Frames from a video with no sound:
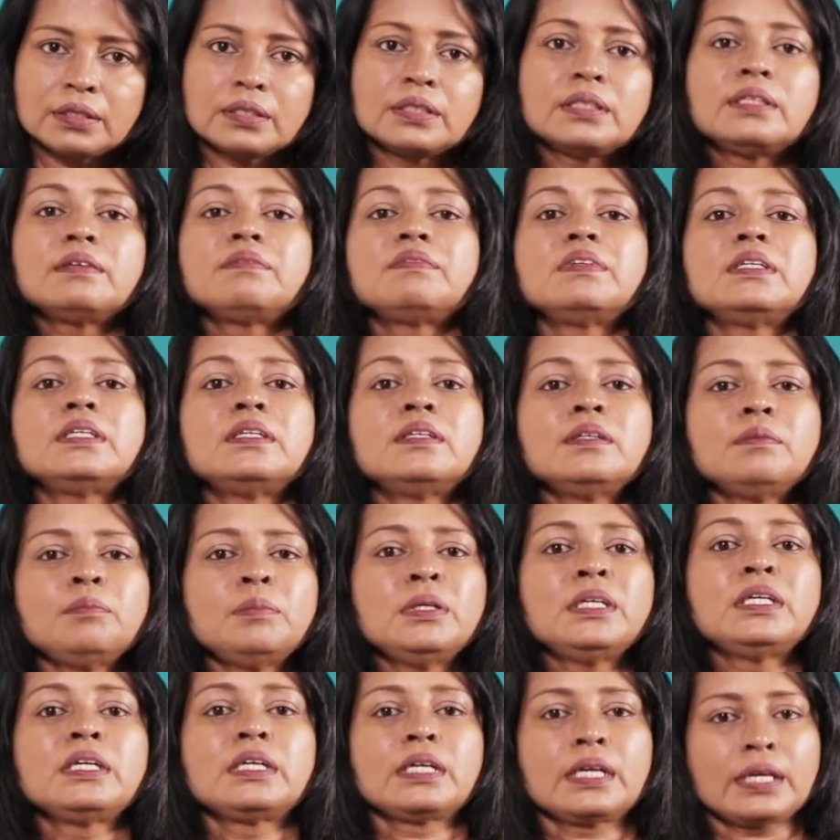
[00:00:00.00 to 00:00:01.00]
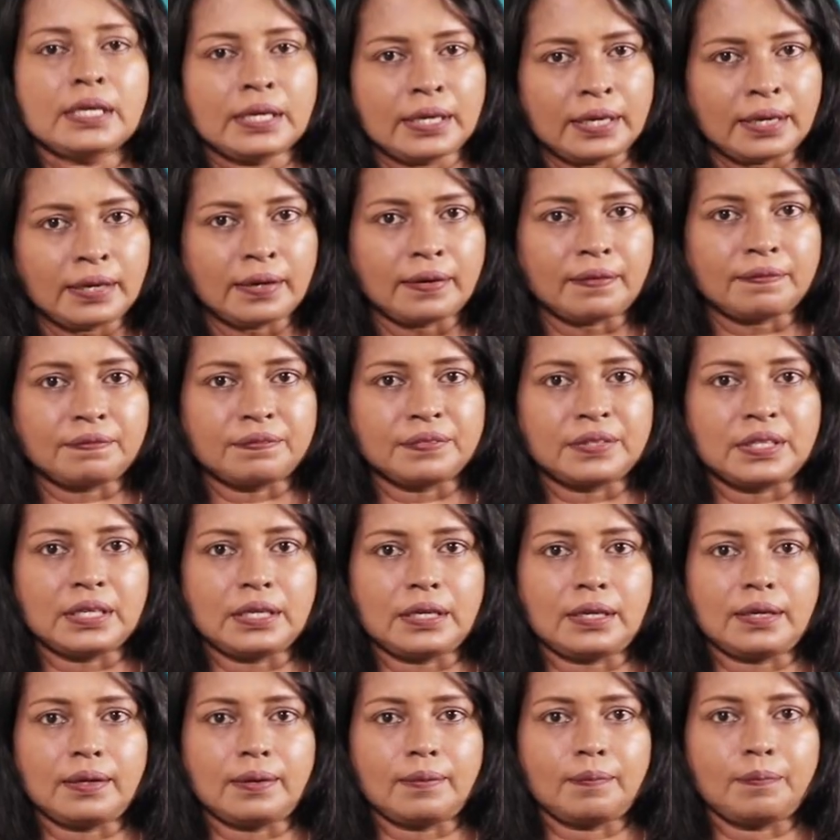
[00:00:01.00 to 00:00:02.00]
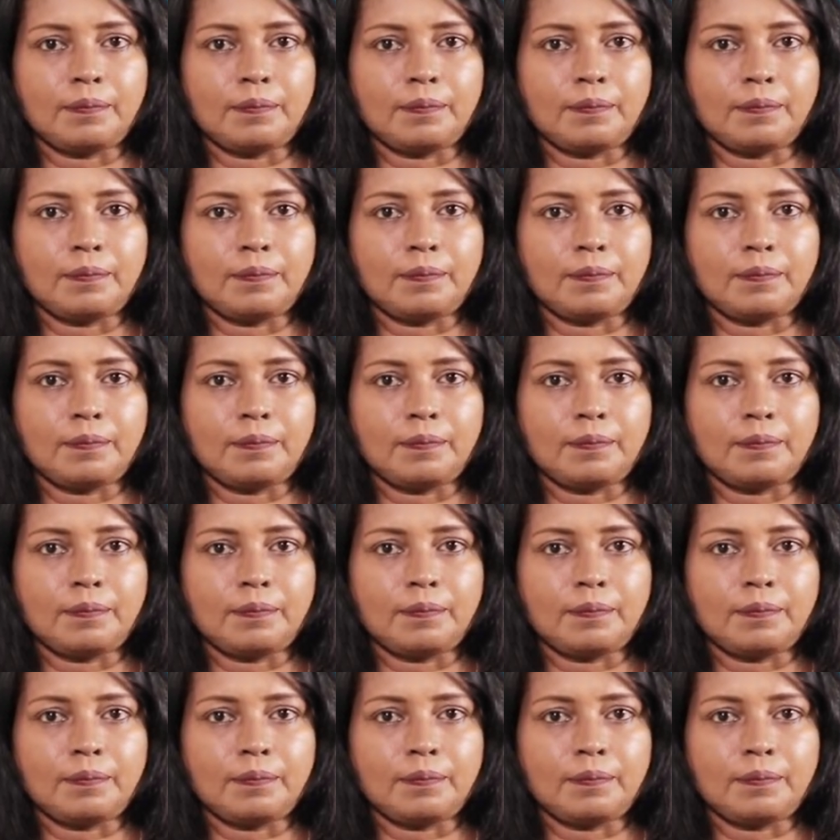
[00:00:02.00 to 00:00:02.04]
the verb have there.